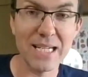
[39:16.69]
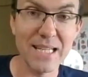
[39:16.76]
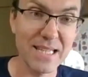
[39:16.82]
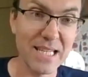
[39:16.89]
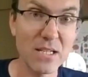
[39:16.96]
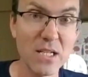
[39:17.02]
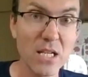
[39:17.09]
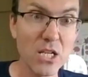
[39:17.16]
And
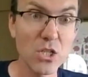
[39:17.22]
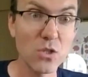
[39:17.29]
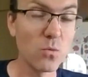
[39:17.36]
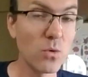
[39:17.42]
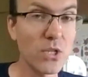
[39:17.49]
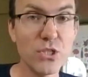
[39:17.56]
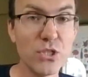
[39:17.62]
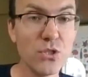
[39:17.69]
then
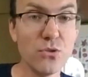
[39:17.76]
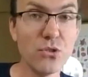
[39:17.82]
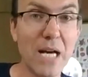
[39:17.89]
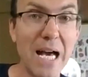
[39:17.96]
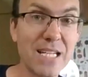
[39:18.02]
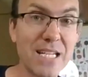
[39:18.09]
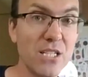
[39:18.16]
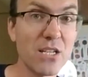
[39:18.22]
what you do, you
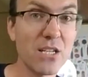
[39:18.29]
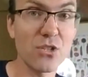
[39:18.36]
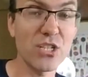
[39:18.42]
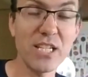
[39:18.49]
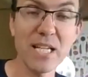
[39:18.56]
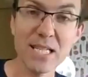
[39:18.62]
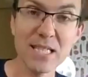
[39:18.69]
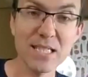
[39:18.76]
add another
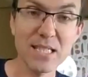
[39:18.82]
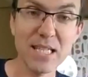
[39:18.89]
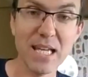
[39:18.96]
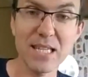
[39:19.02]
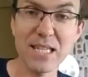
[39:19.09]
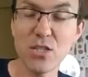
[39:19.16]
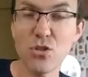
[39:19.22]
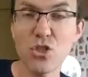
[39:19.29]
disk and
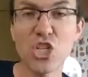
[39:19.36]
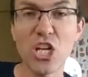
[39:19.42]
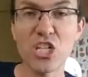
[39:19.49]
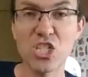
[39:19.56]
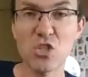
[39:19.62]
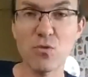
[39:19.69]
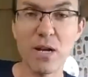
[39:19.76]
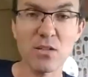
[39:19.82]
then you change
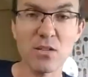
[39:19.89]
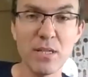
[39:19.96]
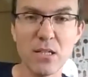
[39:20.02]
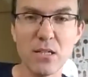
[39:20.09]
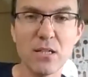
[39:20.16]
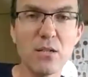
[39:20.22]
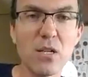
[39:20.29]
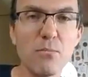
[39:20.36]
directory
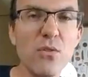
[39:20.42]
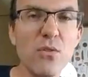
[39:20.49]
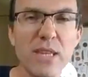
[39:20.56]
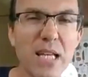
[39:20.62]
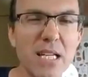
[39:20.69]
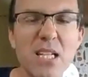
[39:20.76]
and moving that.